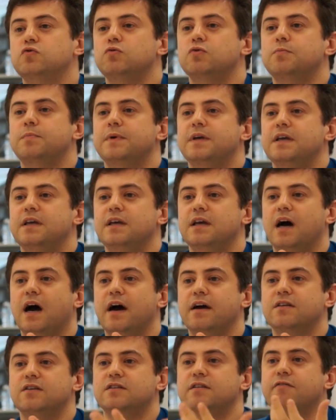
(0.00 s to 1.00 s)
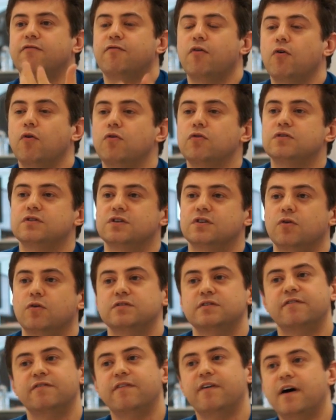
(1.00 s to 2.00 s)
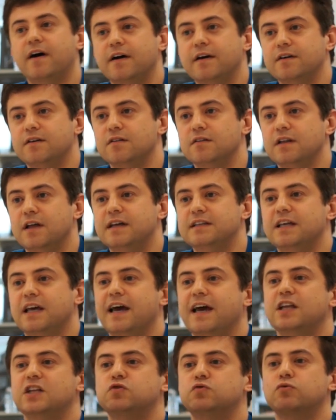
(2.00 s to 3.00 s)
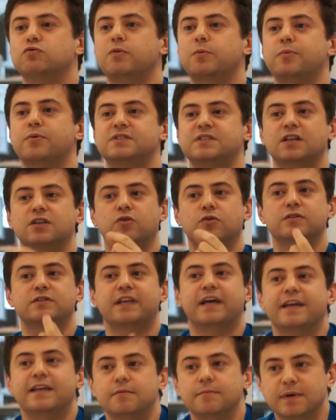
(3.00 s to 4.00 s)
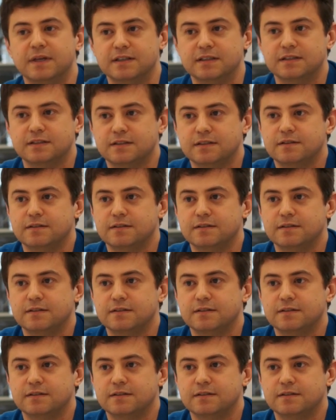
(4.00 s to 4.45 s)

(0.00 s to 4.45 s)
would be either the folder or the file, and the edge would represent containment.